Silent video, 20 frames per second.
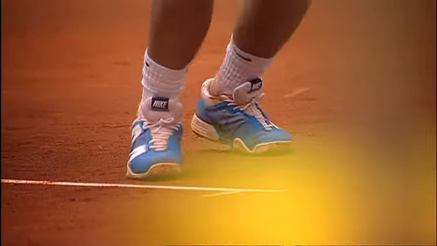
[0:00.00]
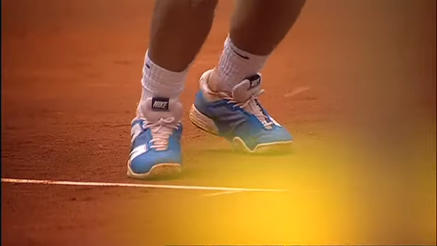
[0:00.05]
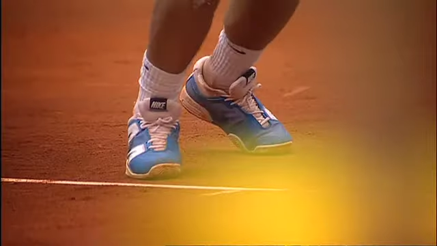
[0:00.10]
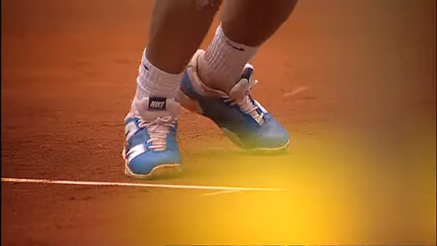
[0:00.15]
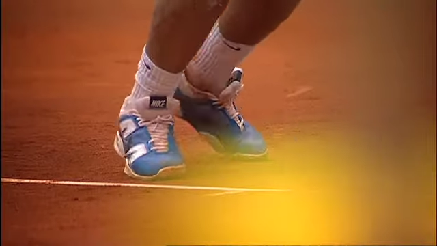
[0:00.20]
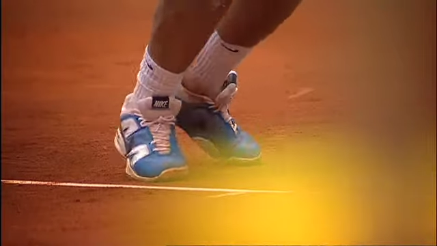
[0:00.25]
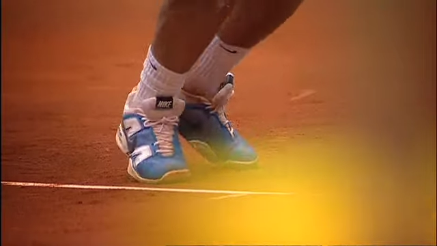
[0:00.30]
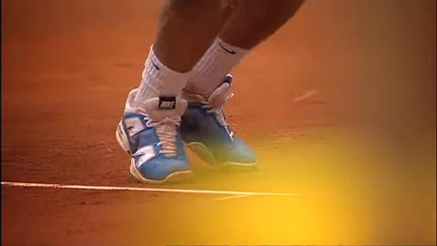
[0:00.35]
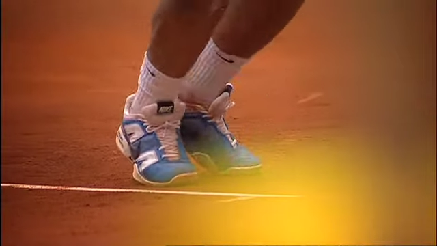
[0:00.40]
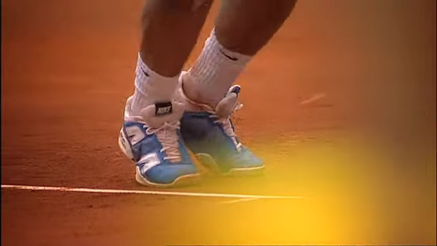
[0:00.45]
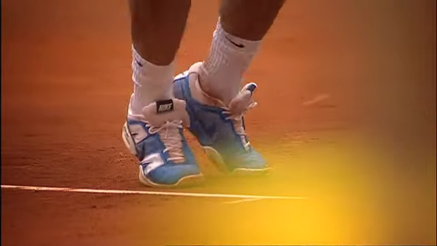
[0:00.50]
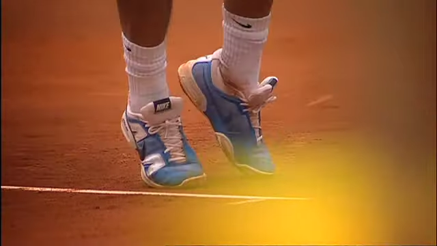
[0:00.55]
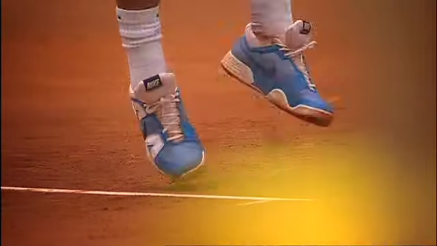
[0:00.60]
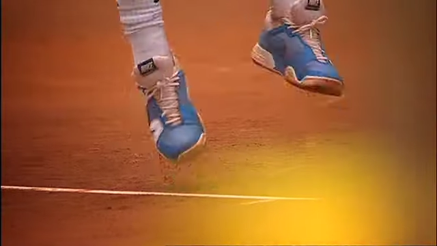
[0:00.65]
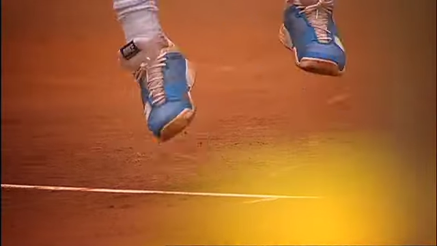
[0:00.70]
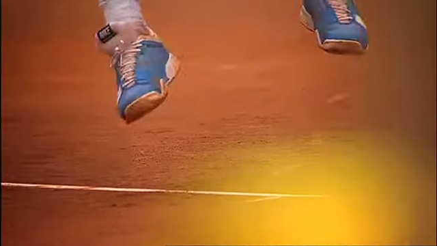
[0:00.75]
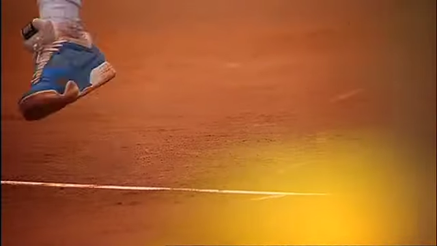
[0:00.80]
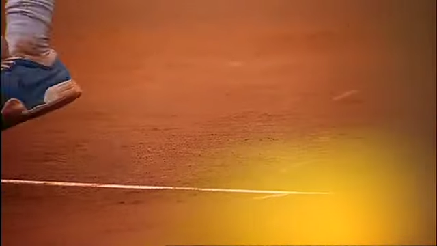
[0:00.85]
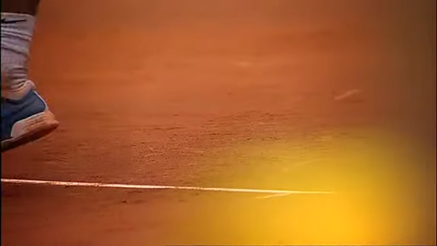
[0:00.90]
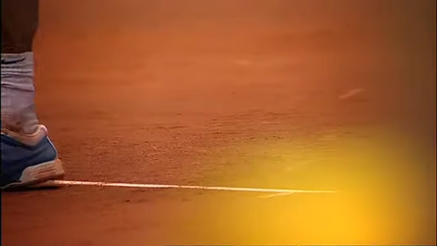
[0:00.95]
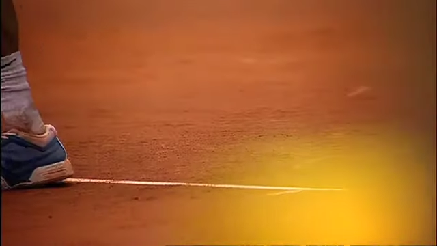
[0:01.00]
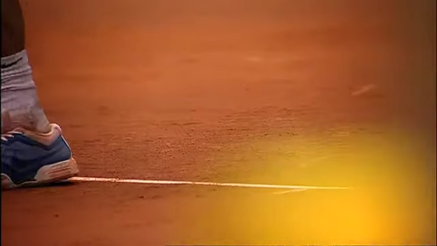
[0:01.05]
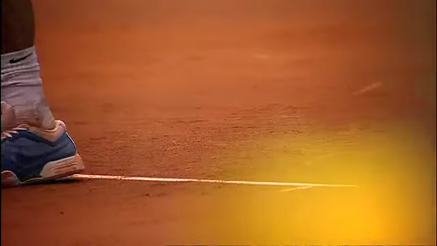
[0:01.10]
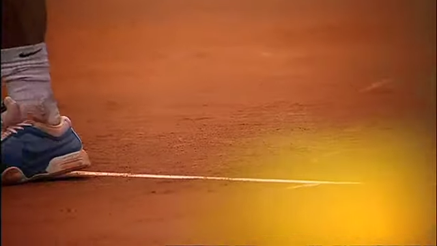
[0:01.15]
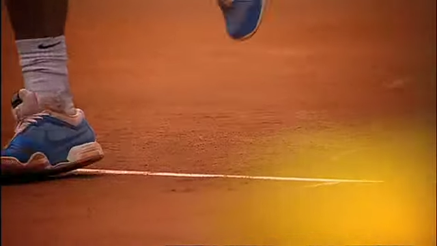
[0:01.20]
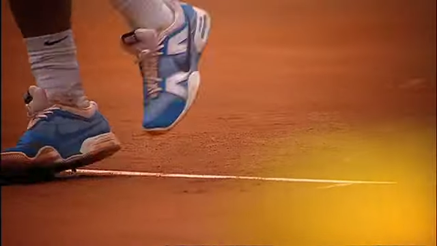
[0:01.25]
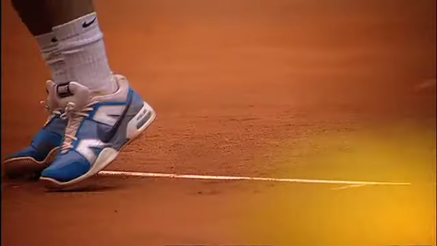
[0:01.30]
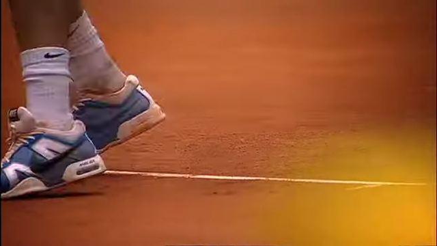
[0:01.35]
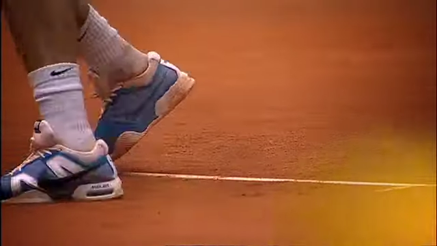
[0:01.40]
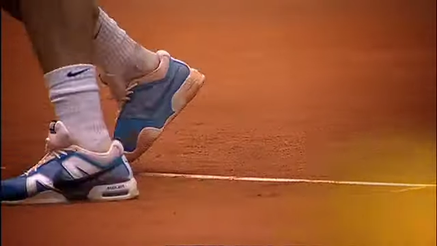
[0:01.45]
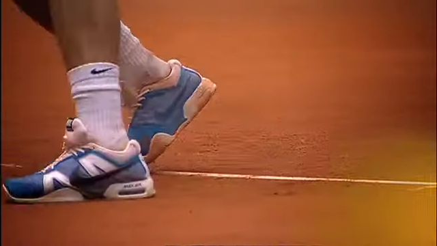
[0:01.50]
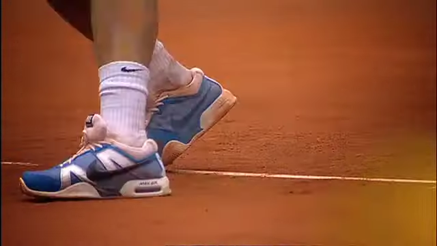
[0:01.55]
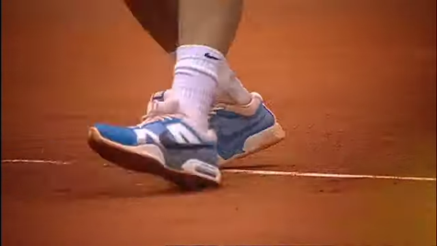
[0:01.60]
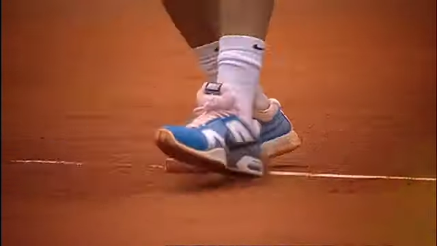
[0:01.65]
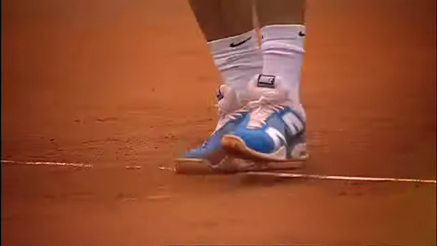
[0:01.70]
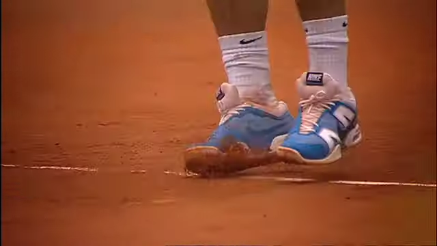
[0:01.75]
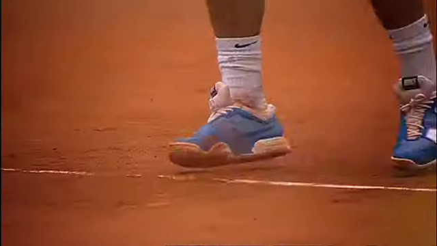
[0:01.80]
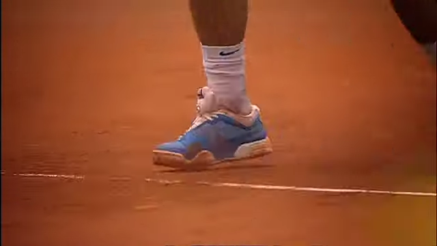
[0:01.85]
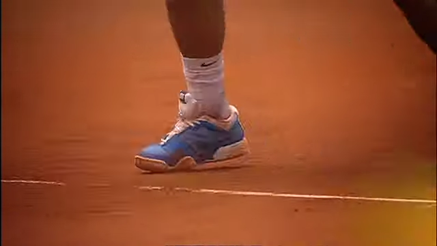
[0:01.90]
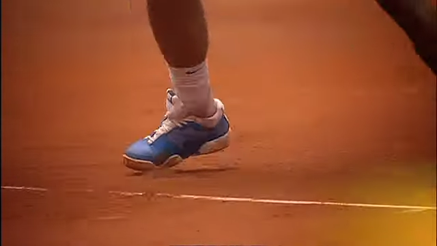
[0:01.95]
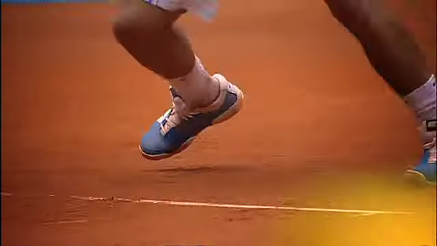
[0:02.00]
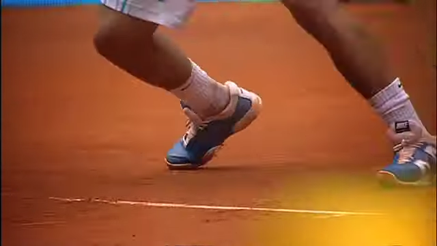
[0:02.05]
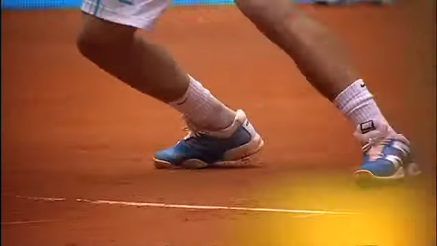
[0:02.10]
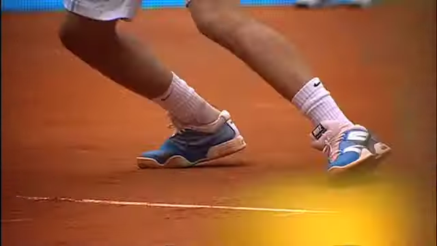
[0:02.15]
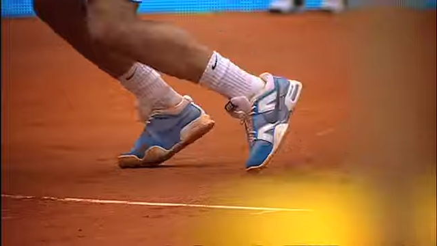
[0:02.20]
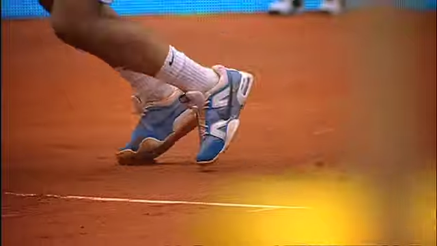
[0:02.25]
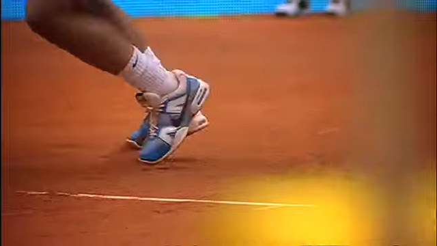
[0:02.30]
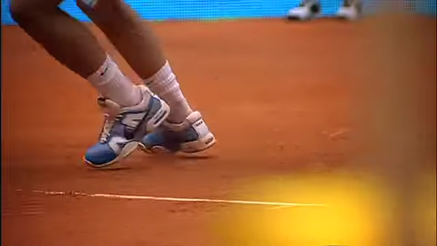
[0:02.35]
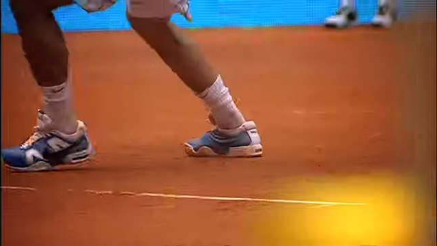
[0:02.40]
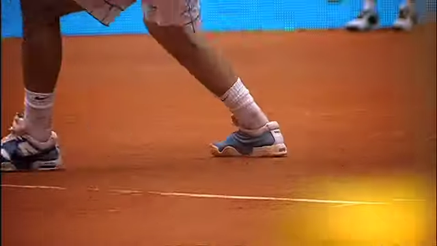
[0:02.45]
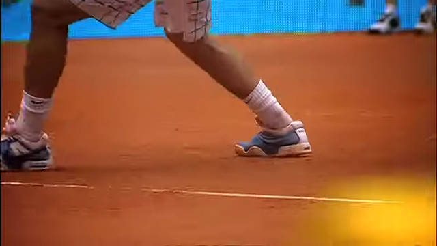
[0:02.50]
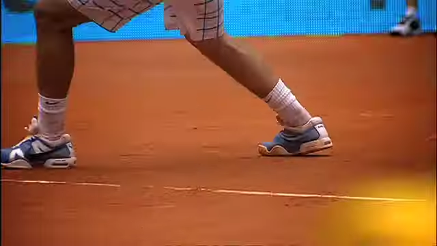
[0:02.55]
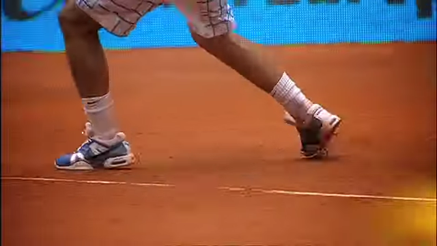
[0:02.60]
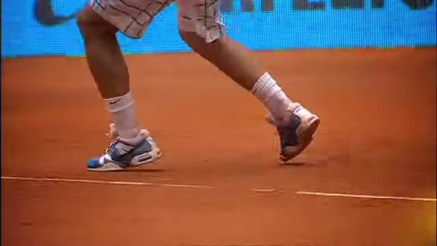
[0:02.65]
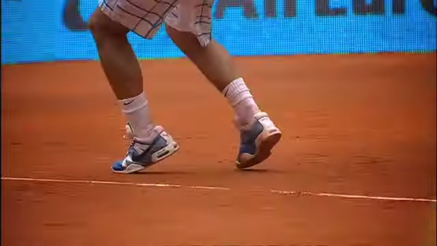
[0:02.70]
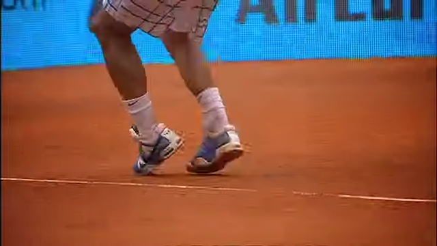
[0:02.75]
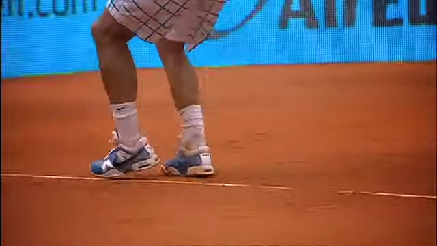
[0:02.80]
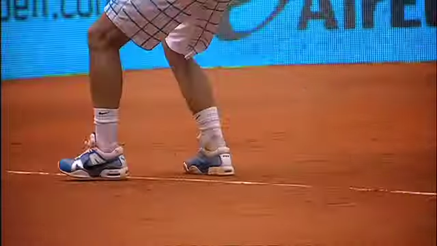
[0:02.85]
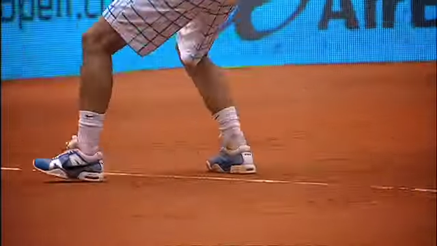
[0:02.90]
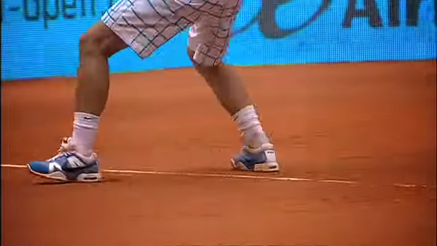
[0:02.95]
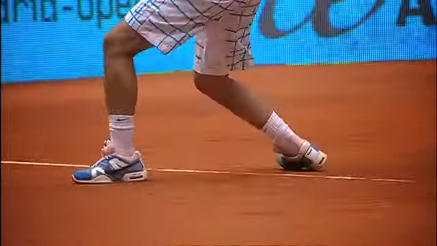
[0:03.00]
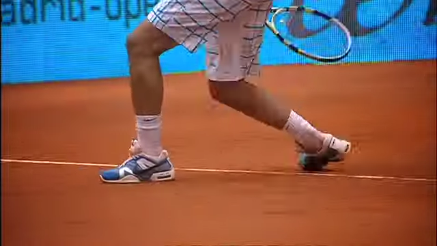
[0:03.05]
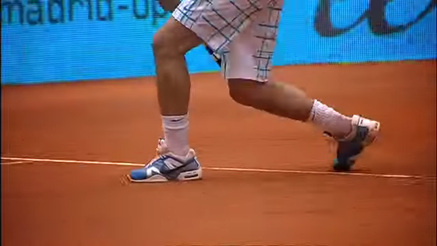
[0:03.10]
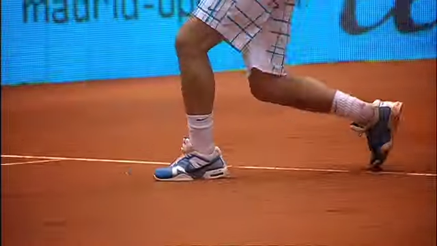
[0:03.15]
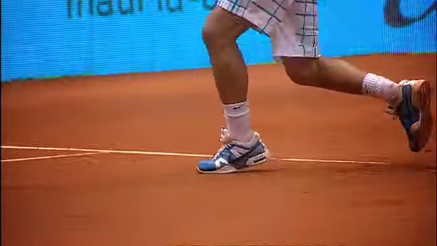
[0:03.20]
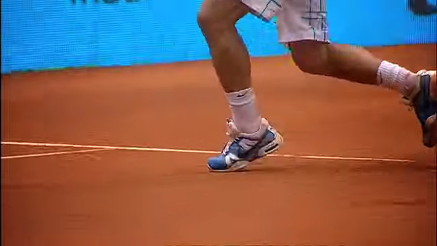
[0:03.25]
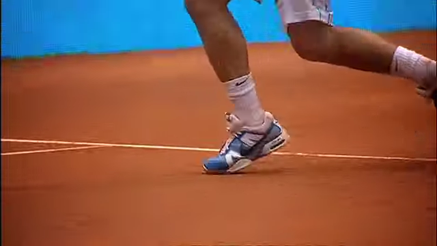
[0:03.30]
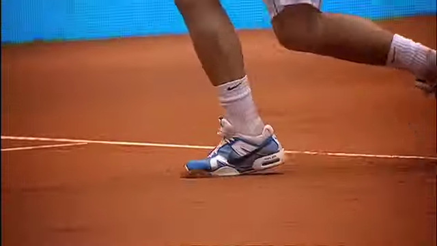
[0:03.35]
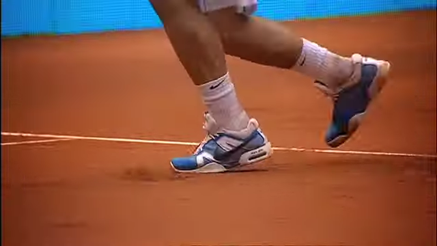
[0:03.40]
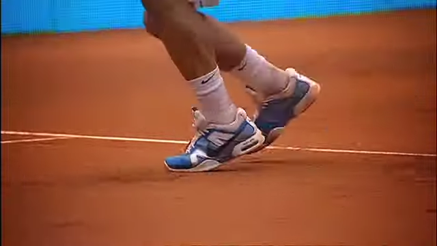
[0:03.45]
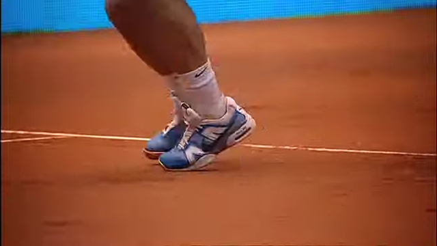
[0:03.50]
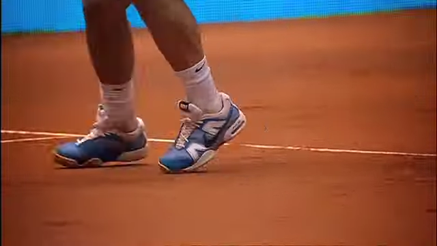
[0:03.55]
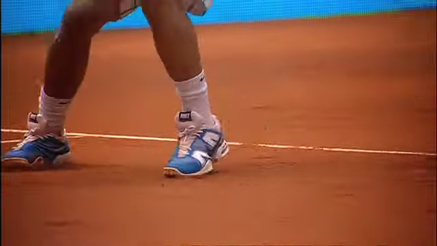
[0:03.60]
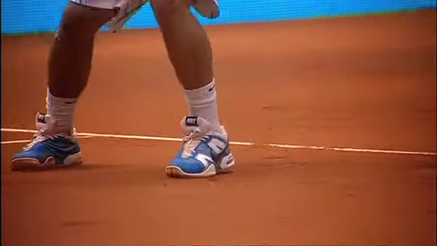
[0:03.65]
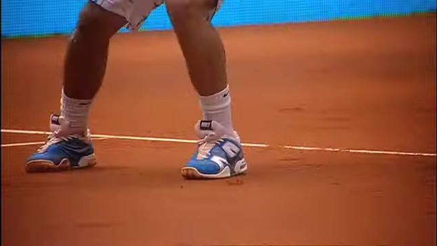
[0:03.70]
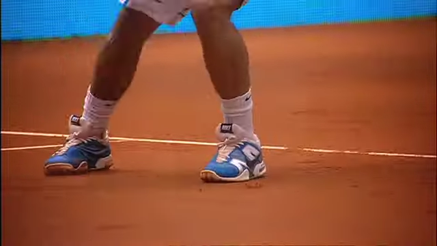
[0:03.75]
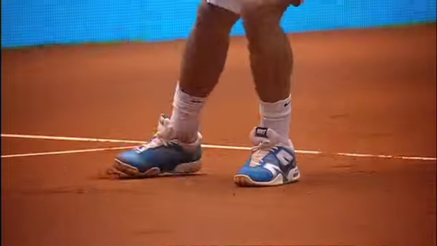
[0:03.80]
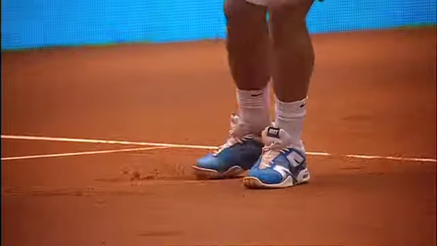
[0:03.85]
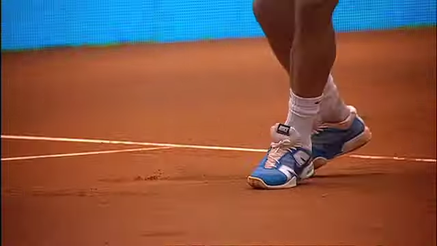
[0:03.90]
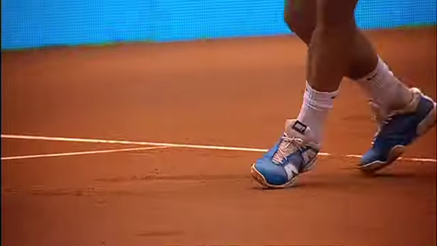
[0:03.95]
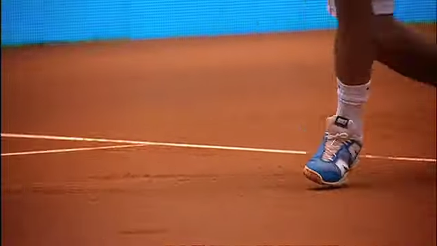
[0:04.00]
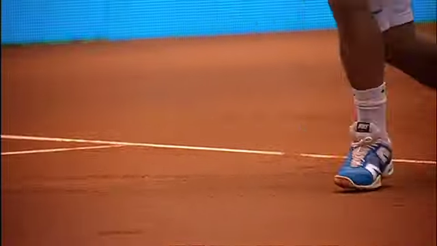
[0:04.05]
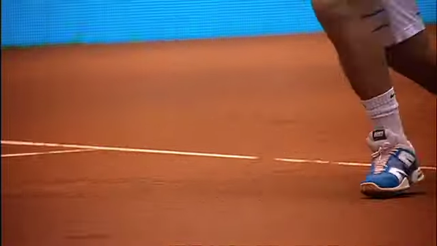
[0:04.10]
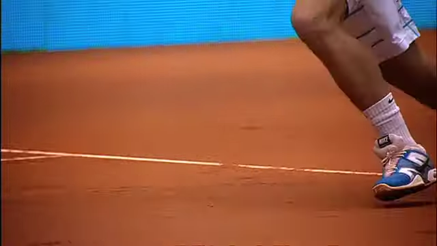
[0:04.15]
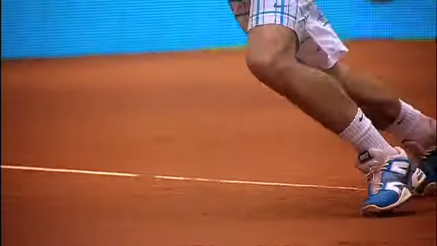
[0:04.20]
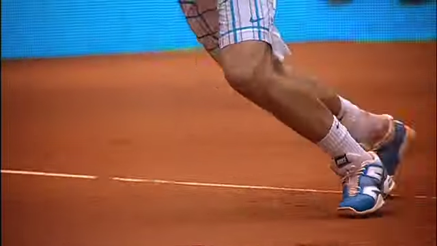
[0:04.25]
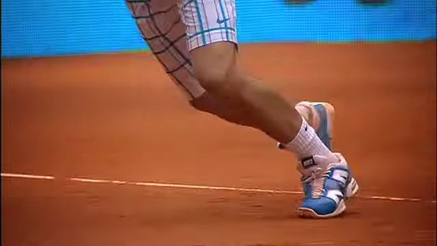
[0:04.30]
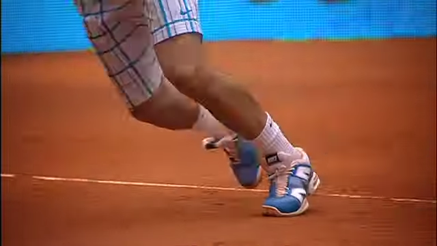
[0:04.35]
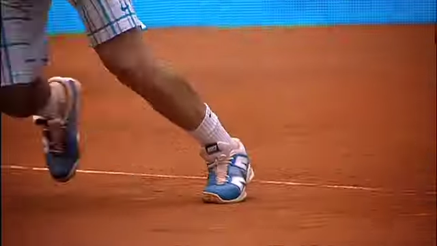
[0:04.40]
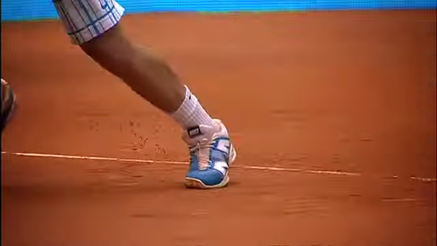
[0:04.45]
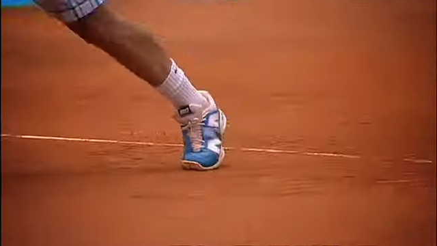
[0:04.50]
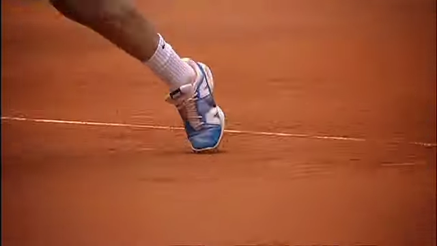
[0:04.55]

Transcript: (no speaker visible)